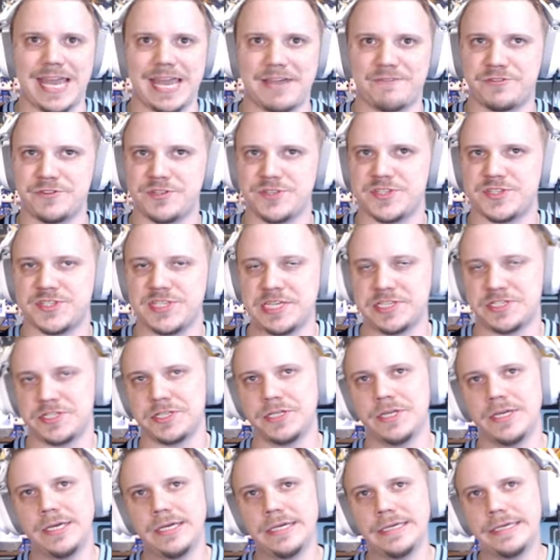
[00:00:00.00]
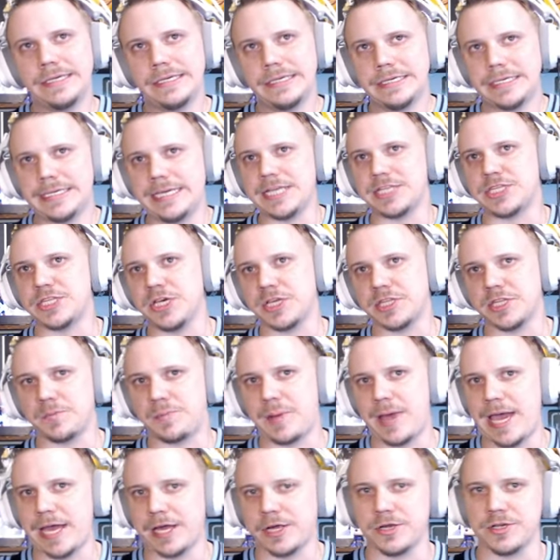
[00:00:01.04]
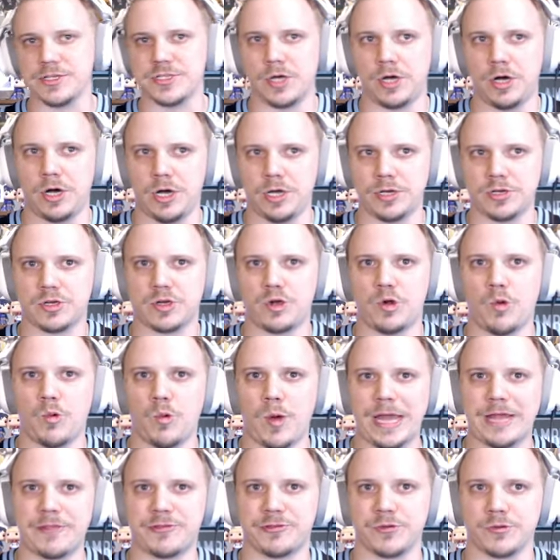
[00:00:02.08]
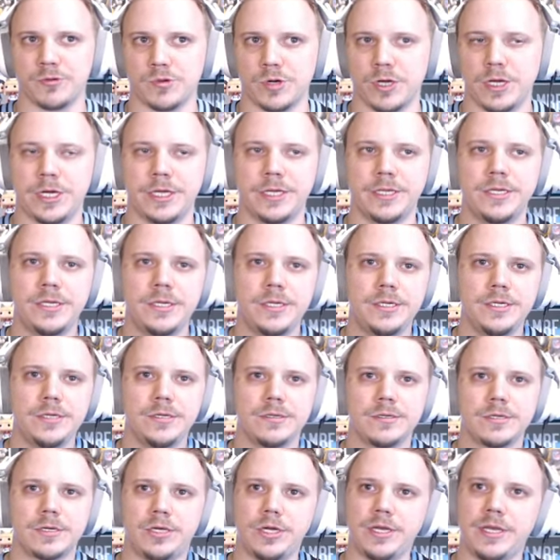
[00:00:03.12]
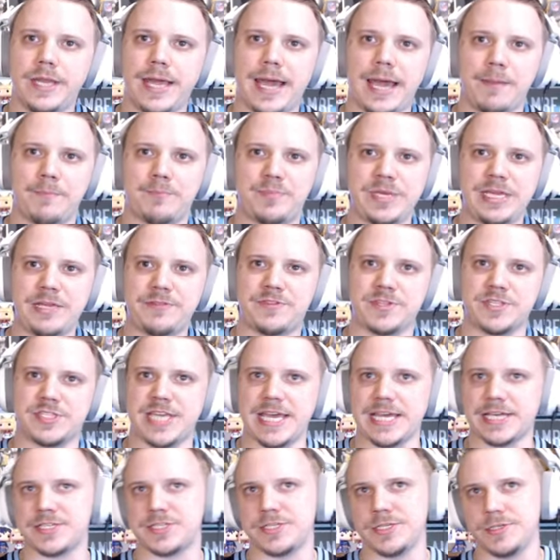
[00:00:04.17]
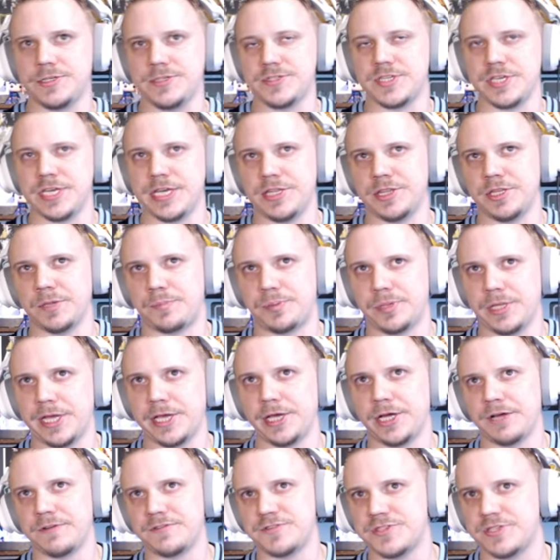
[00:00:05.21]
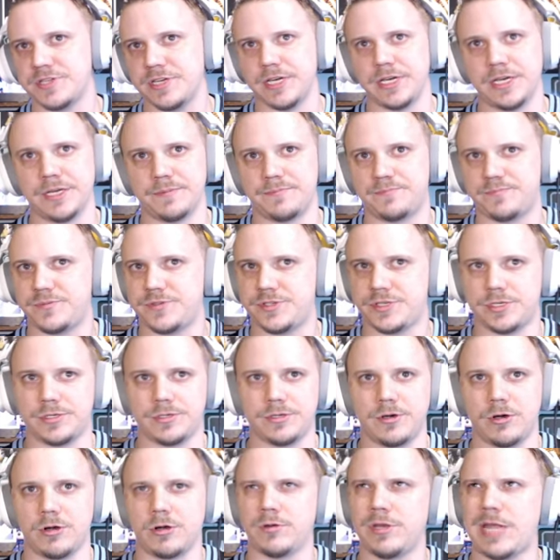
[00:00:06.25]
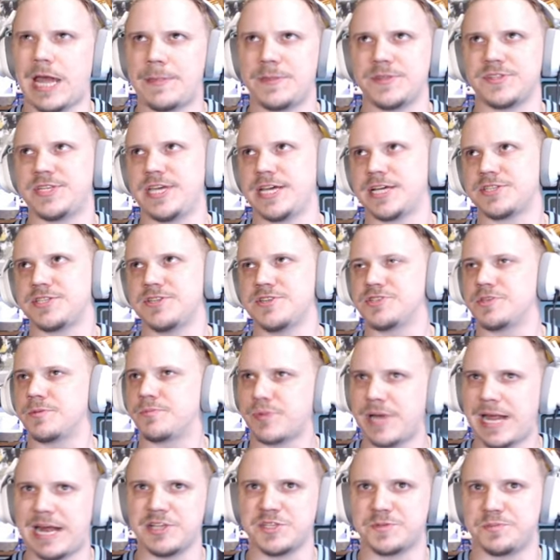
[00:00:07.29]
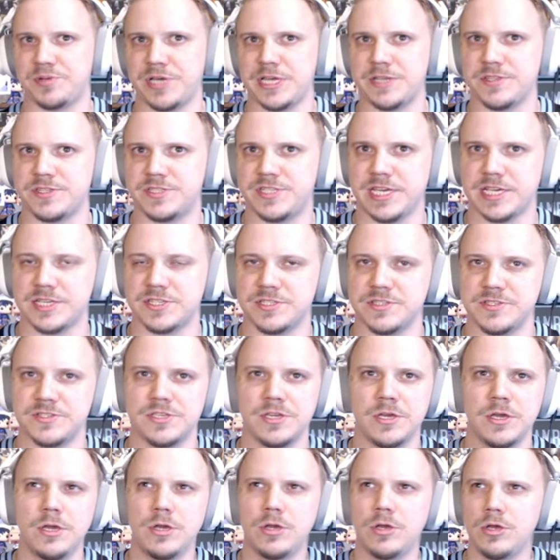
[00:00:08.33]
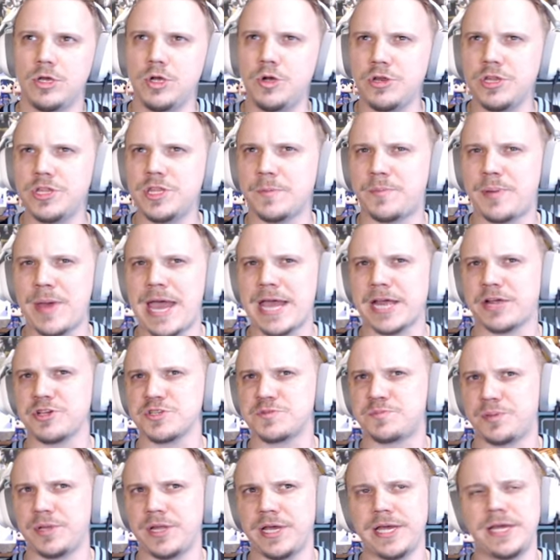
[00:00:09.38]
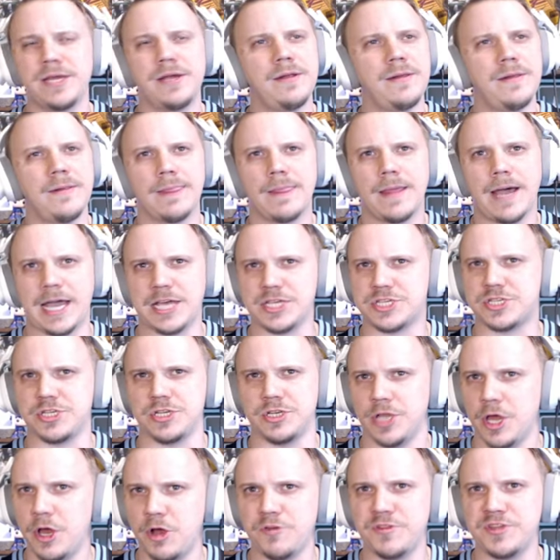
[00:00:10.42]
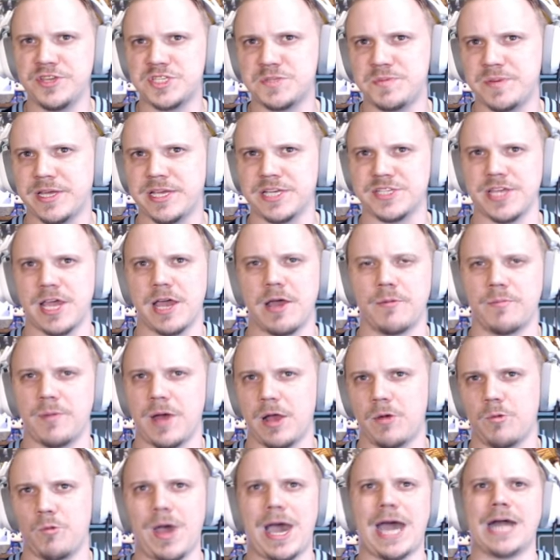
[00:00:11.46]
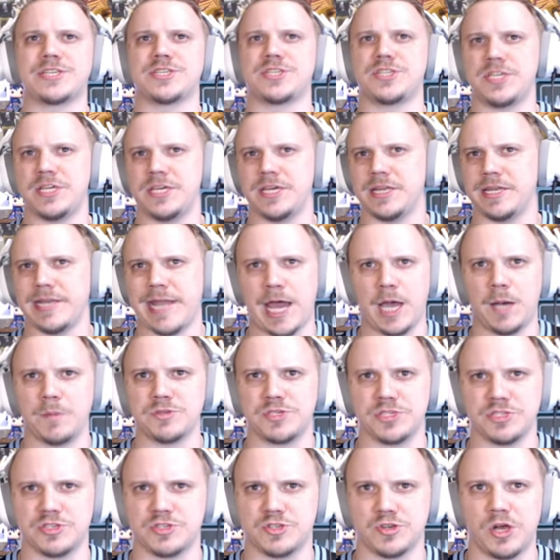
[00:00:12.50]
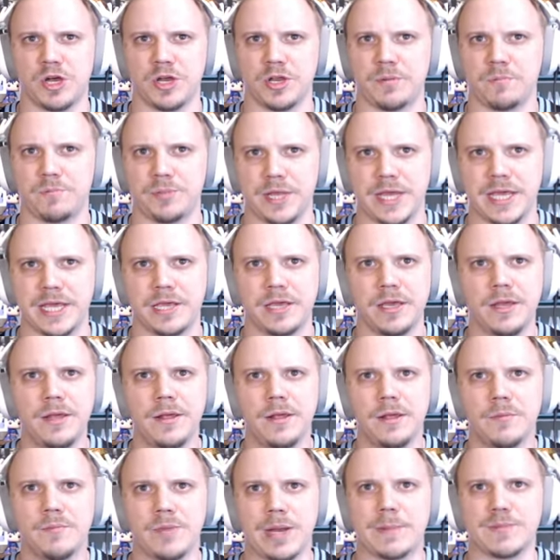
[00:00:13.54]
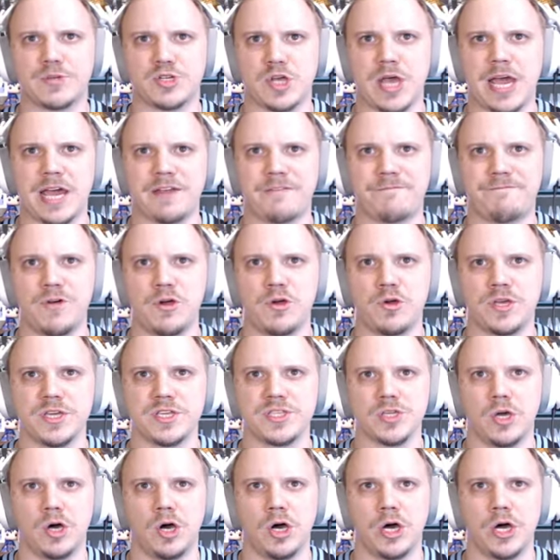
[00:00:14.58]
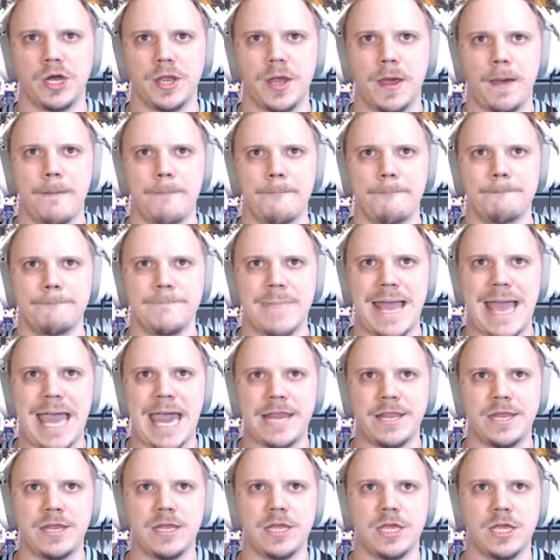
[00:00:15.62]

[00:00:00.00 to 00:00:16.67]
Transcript: half of the season, he took the Packers on quite the run. Could not beat the Texans in the playoffs, uh, or not the Texans, the Browns played the Texans. Who did the Packers play? I should know this because I, I watched it and now I'm just drawing a blank, but I'm trying to focus on a uh, Madden